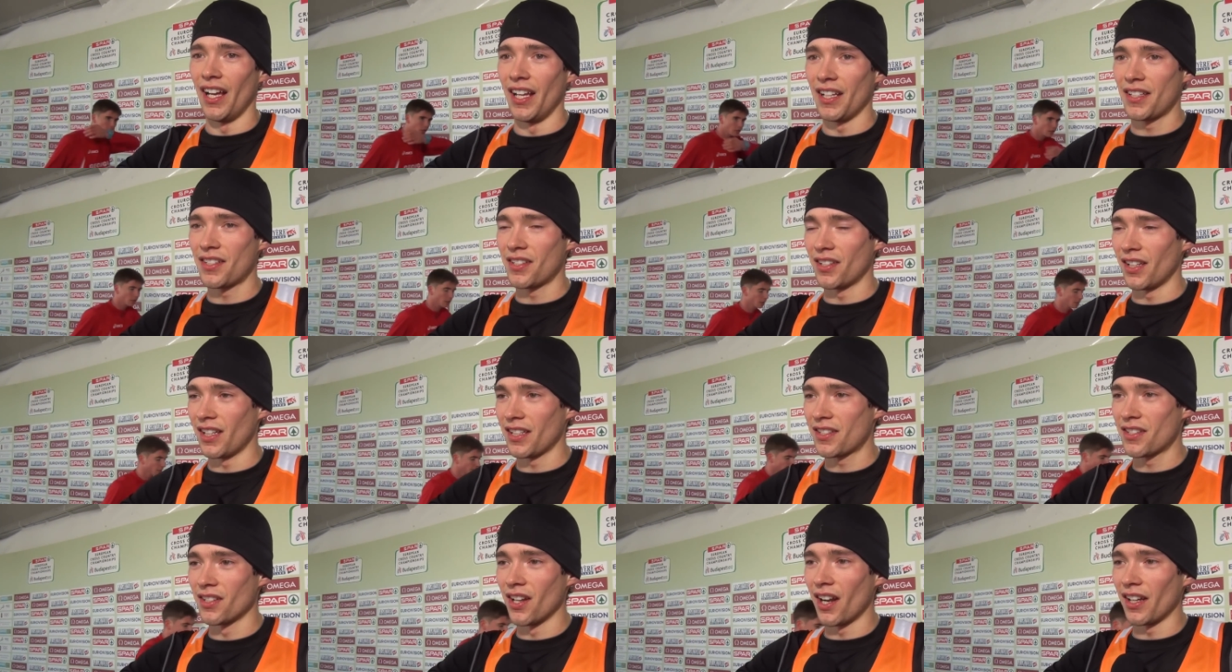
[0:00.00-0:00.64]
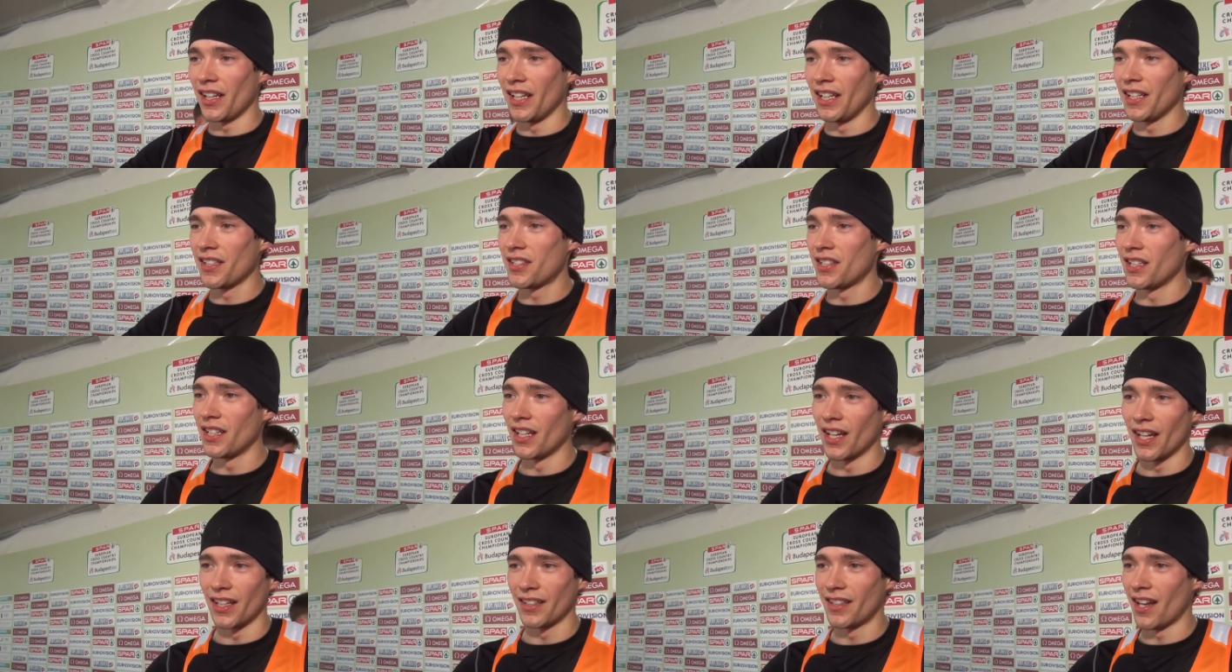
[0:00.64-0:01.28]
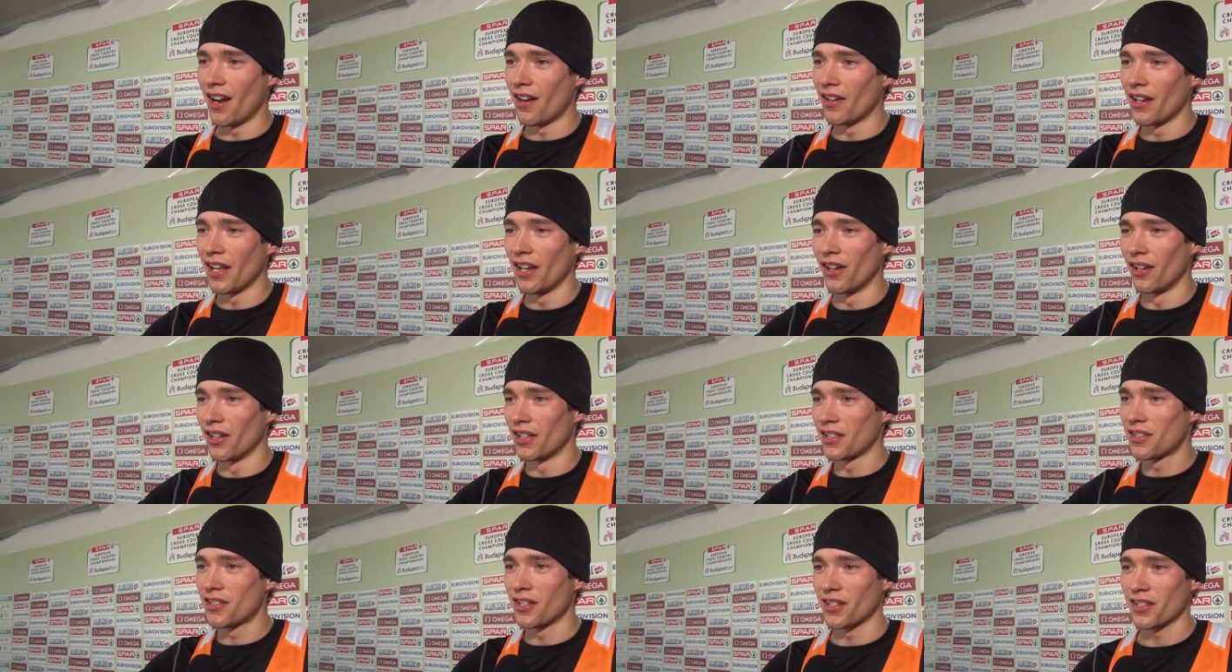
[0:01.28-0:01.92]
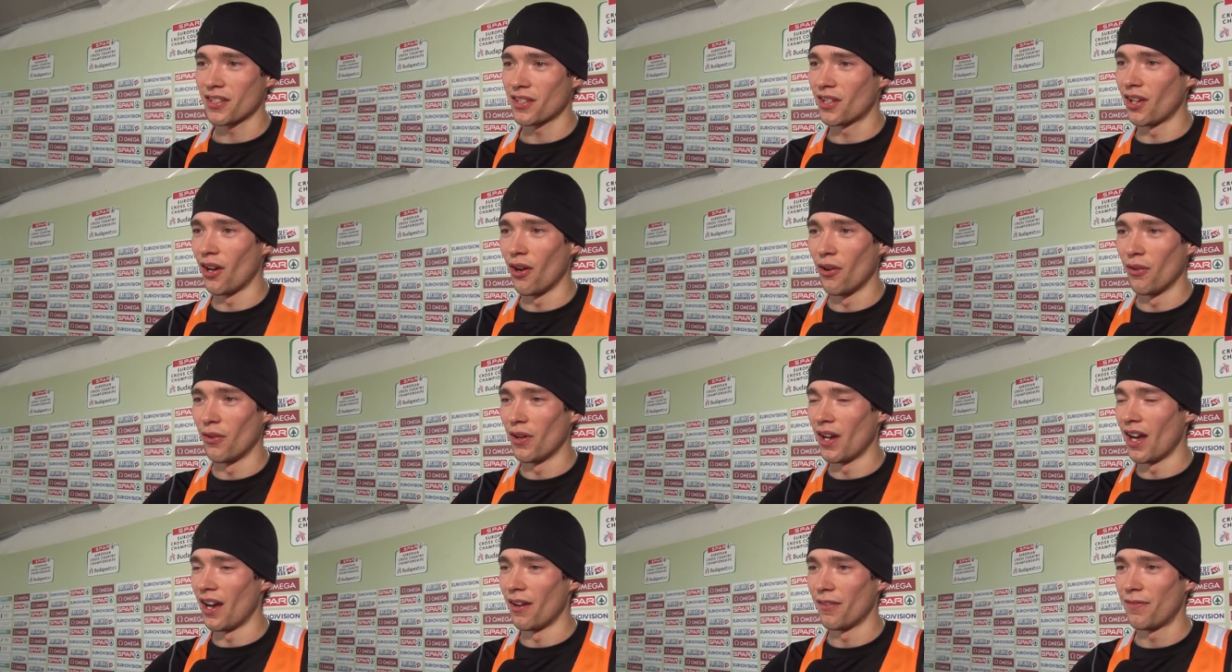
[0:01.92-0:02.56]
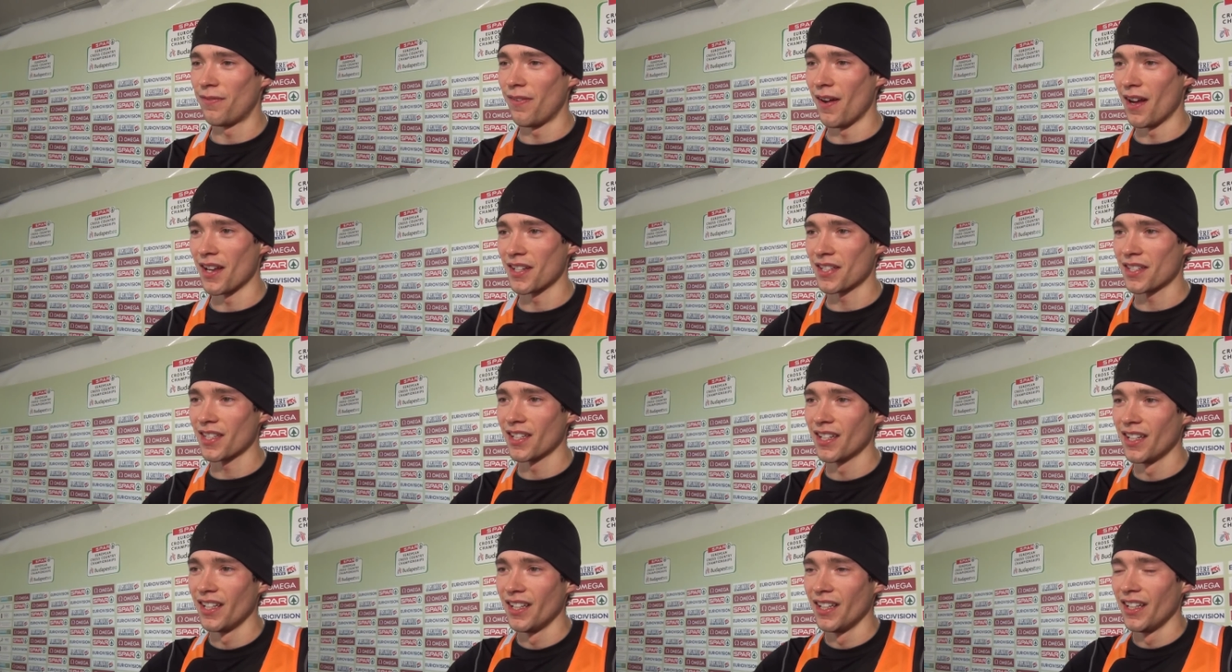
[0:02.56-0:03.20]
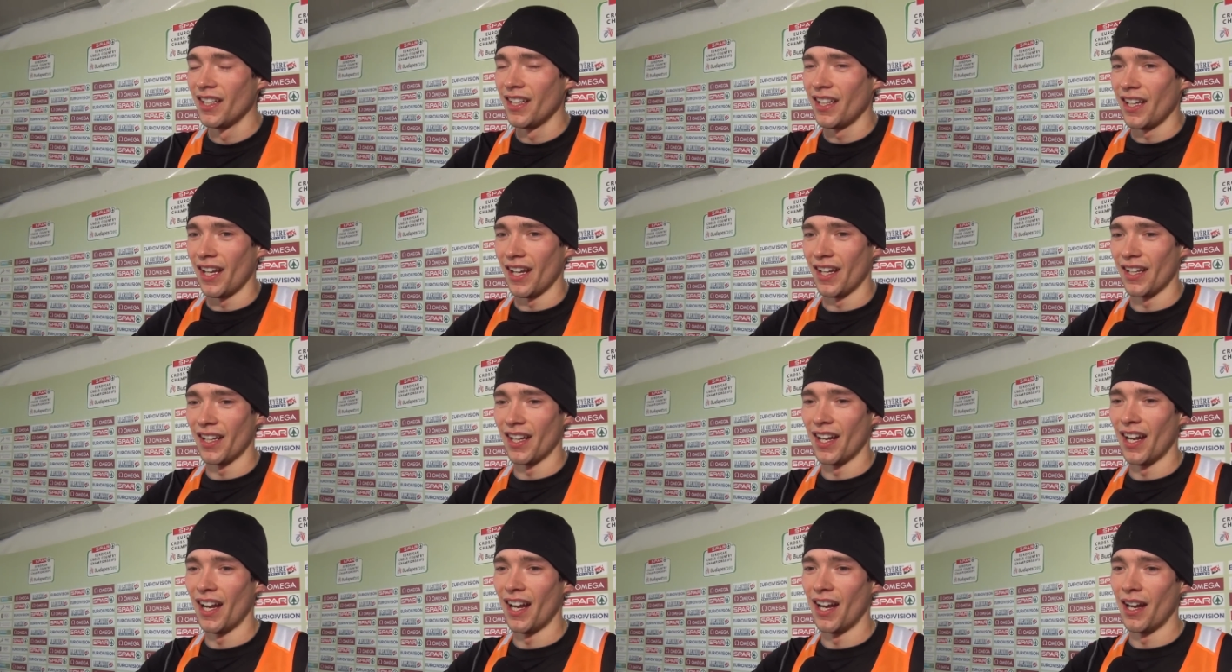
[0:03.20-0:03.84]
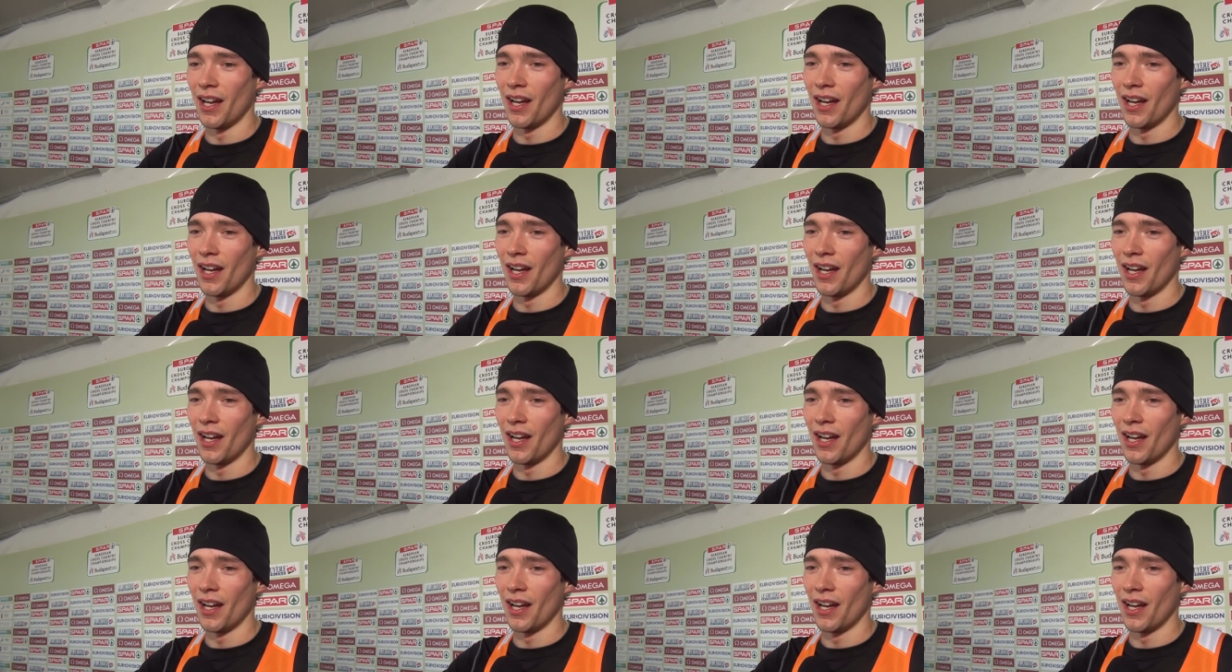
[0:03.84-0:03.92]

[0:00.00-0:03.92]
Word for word: it's it's not easy downhill. It's just go fast and